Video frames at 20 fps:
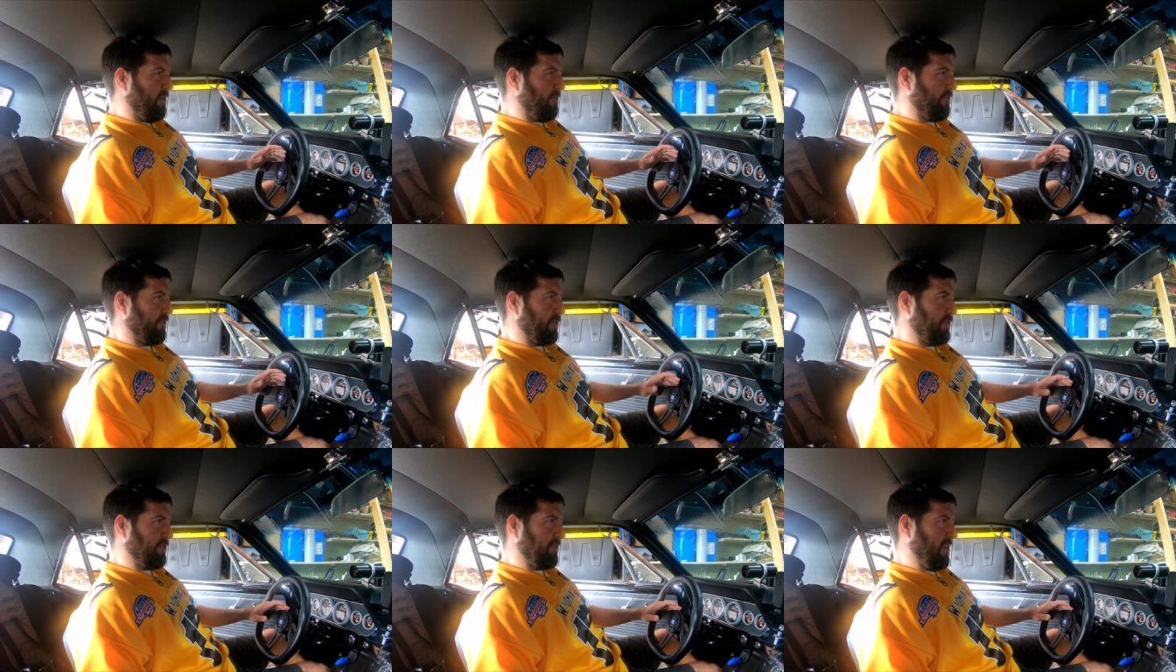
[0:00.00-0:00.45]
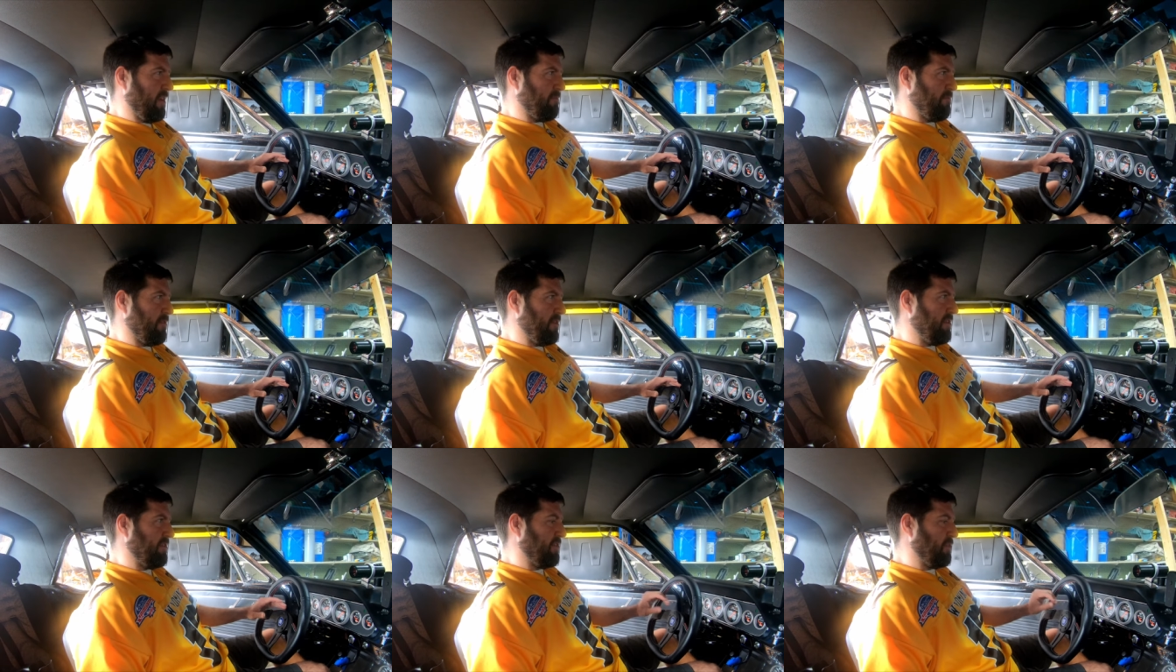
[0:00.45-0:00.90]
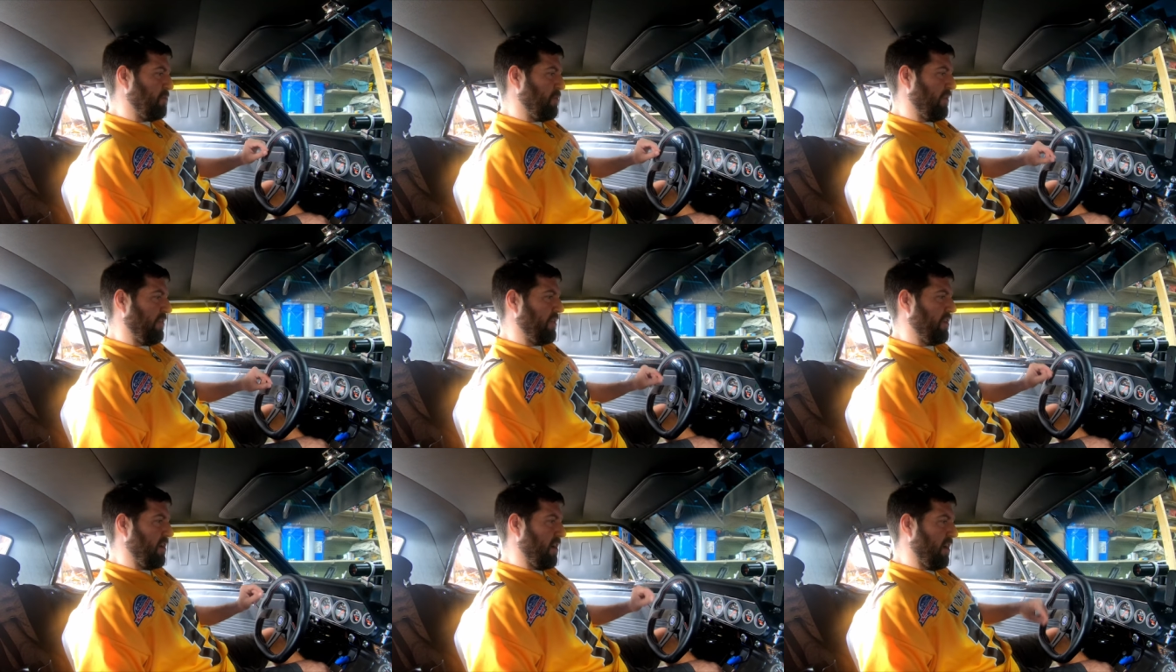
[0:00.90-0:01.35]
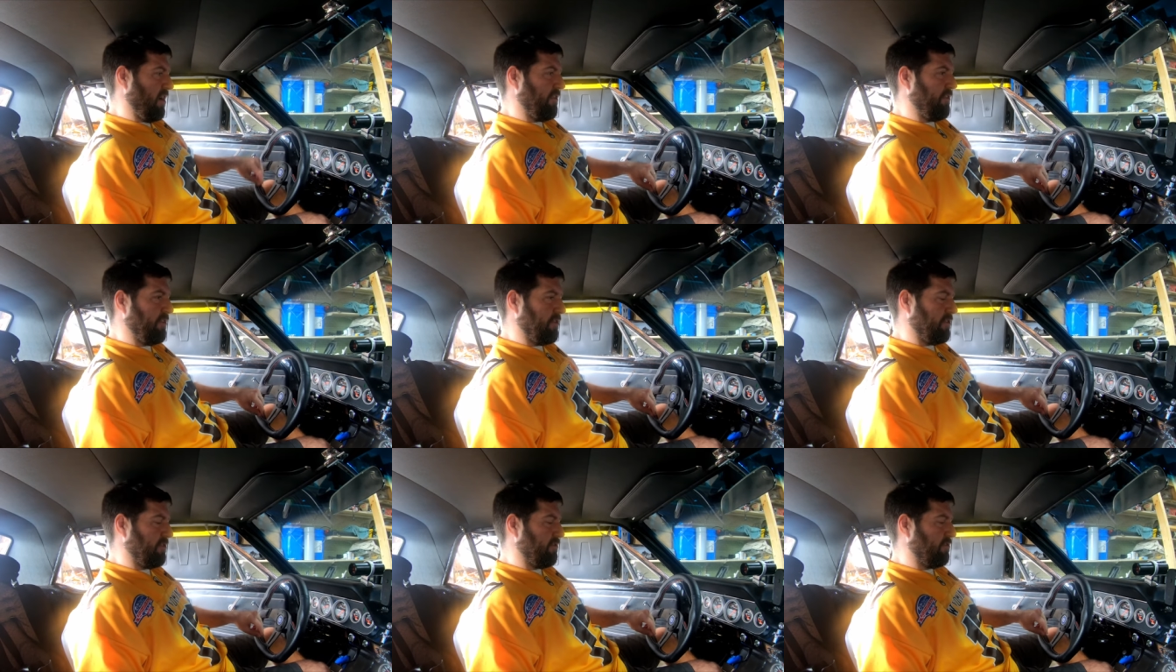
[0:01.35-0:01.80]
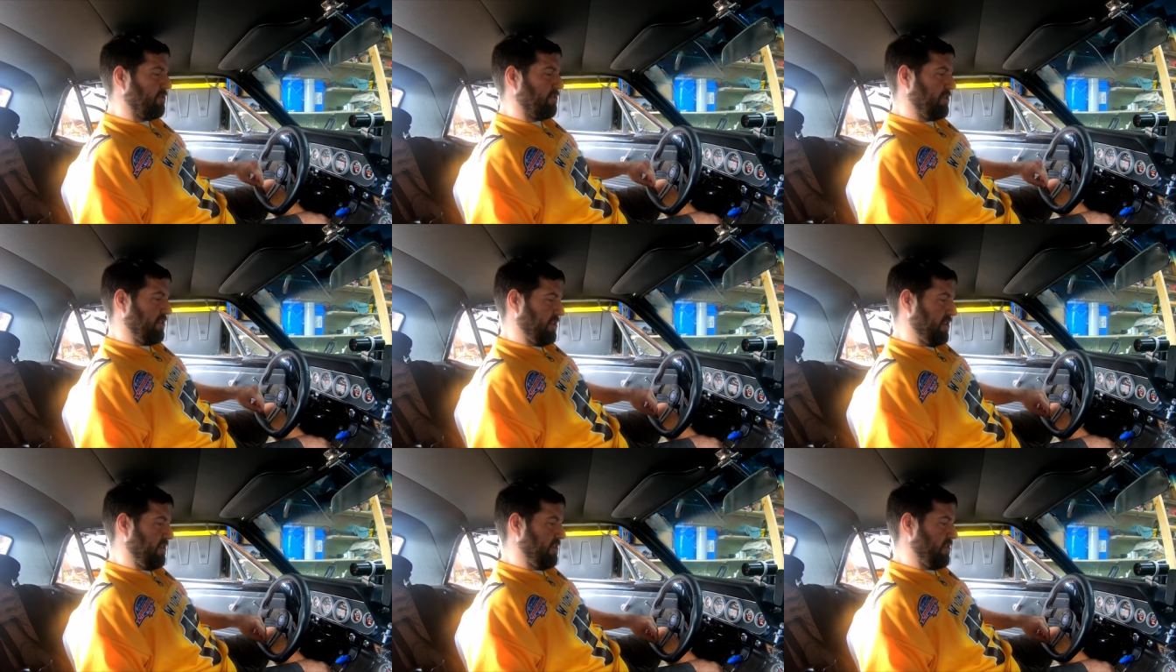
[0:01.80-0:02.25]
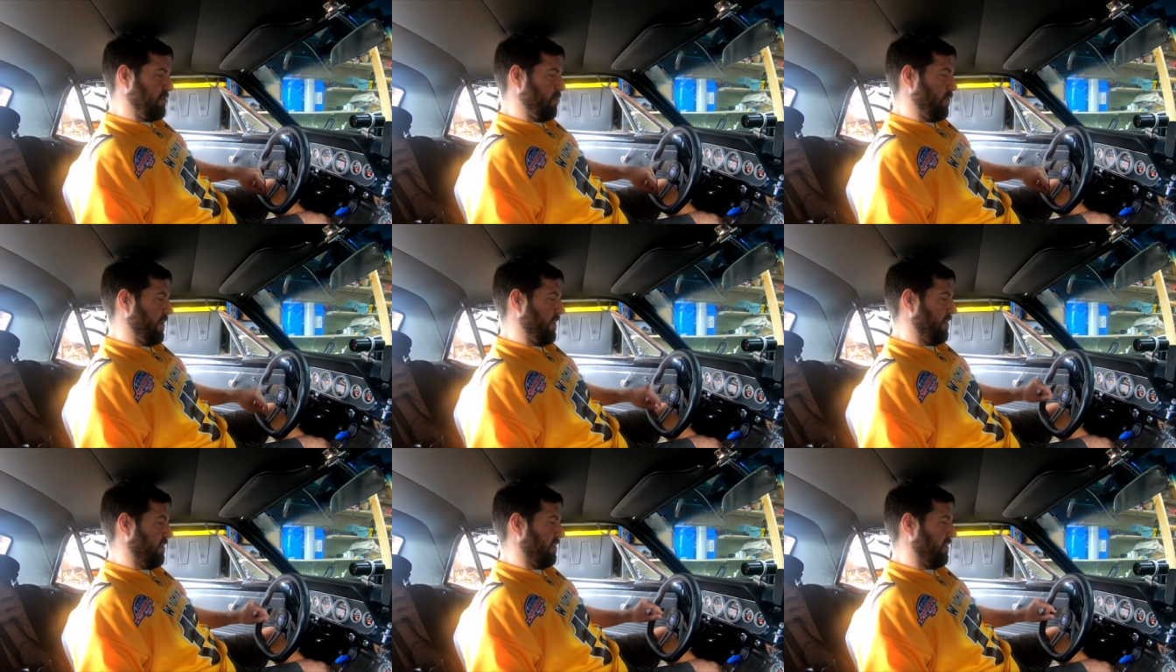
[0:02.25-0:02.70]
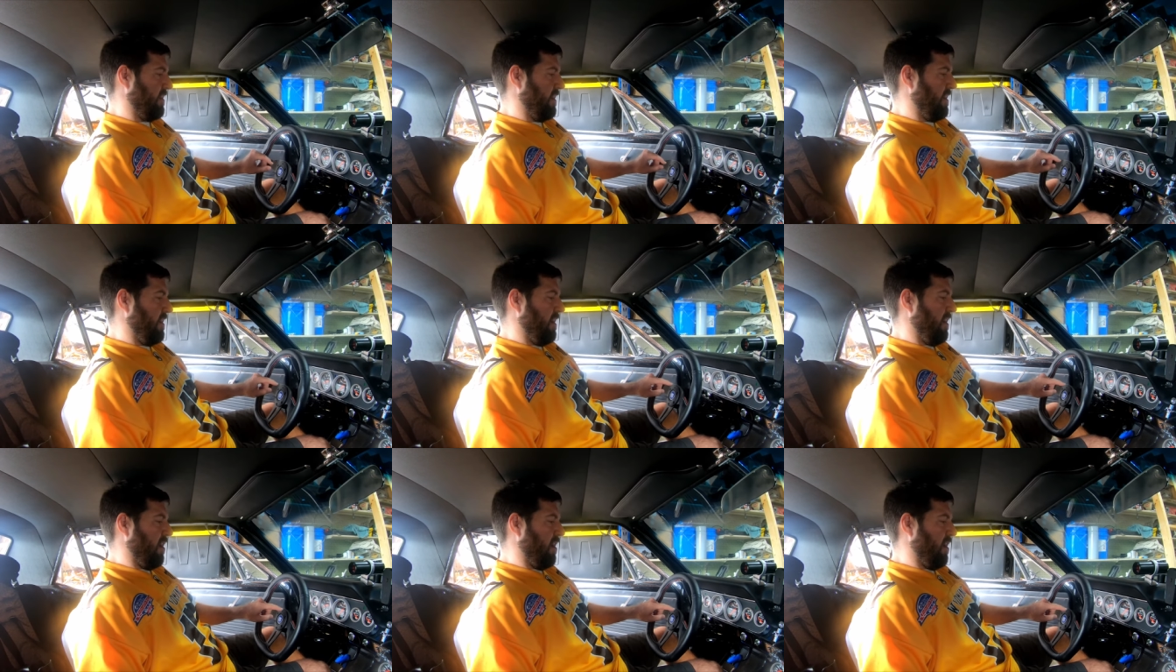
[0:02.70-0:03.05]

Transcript: for some reason with the other steering wheel,